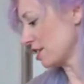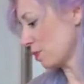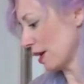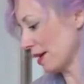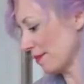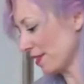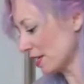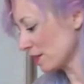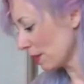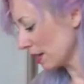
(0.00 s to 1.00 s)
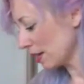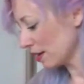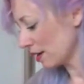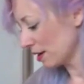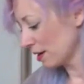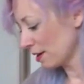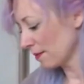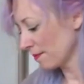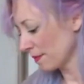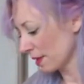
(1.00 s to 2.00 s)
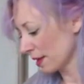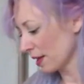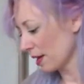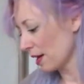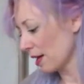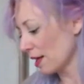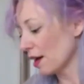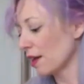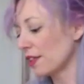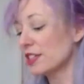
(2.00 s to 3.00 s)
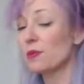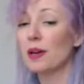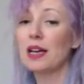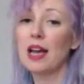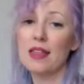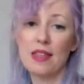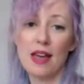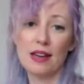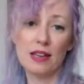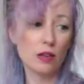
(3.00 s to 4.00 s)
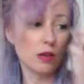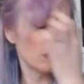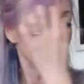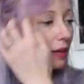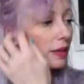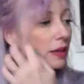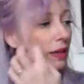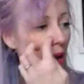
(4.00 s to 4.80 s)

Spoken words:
one. This one and that eagle one